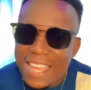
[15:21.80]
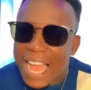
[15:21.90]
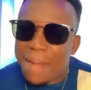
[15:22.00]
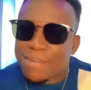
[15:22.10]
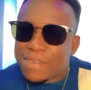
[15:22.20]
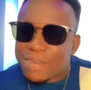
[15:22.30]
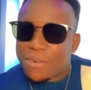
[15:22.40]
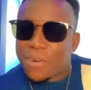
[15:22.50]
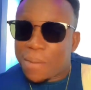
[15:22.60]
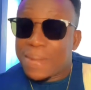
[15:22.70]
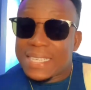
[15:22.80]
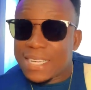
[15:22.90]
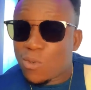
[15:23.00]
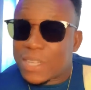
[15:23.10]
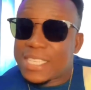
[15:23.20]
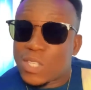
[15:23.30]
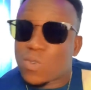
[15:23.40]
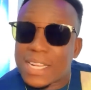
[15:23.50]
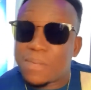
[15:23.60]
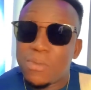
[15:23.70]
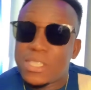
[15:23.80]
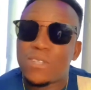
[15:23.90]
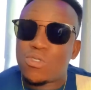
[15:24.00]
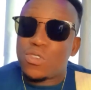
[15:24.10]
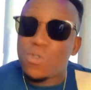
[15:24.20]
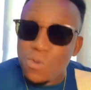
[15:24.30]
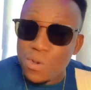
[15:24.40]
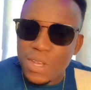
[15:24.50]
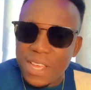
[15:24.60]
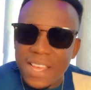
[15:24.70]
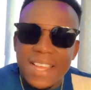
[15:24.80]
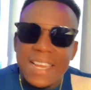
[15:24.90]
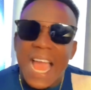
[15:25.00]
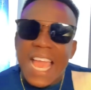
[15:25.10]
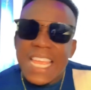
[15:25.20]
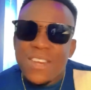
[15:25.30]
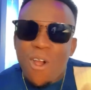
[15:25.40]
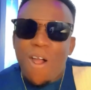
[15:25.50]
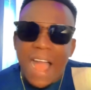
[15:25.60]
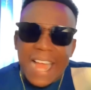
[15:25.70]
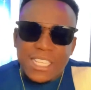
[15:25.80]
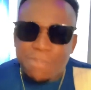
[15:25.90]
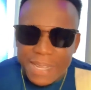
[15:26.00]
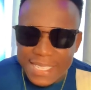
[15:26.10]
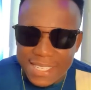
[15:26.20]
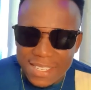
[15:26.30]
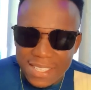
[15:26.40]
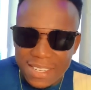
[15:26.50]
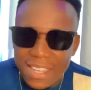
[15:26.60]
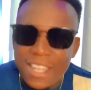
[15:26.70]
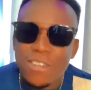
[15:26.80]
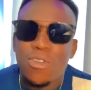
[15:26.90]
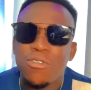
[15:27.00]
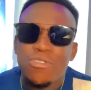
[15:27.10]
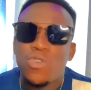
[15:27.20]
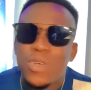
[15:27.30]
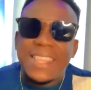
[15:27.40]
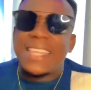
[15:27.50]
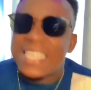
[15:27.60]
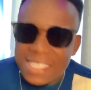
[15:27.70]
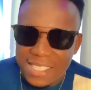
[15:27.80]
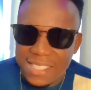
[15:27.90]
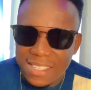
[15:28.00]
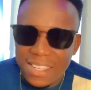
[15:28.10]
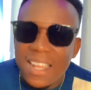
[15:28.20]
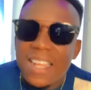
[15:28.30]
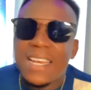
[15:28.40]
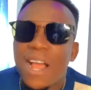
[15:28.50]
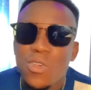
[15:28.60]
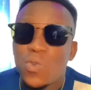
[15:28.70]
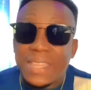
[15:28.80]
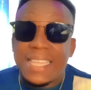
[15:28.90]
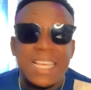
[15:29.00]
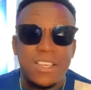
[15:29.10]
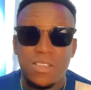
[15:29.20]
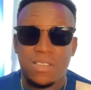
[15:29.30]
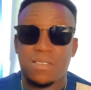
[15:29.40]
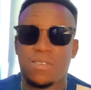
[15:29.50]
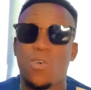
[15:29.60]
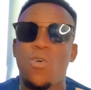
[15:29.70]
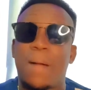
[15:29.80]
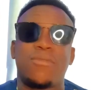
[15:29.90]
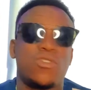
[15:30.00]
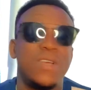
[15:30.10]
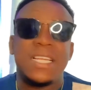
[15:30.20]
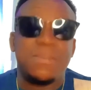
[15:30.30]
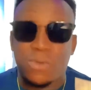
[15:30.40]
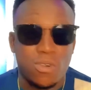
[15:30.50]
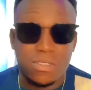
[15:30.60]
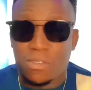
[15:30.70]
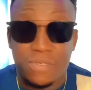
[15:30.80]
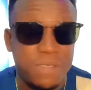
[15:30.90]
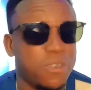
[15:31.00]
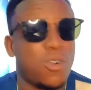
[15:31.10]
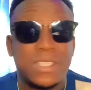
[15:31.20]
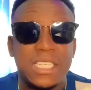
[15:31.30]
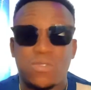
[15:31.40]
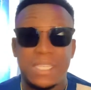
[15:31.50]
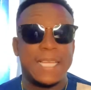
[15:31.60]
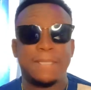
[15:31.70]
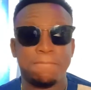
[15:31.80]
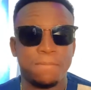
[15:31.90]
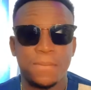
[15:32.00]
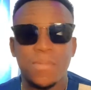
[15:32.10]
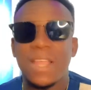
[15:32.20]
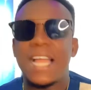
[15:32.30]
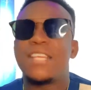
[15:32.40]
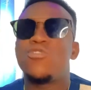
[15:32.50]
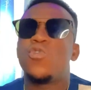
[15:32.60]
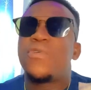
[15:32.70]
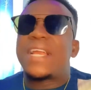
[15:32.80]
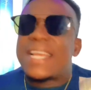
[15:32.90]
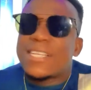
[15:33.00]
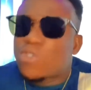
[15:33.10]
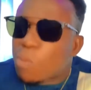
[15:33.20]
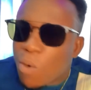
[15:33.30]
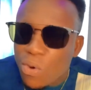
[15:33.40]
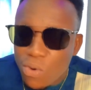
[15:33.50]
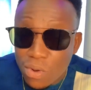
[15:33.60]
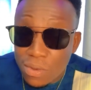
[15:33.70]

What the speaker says: I'm recommending Kwesi Swat music to you, that in all aspects, don't do things that you think, oh, I'm doing it because of difficulties today, and you regret tomorrow.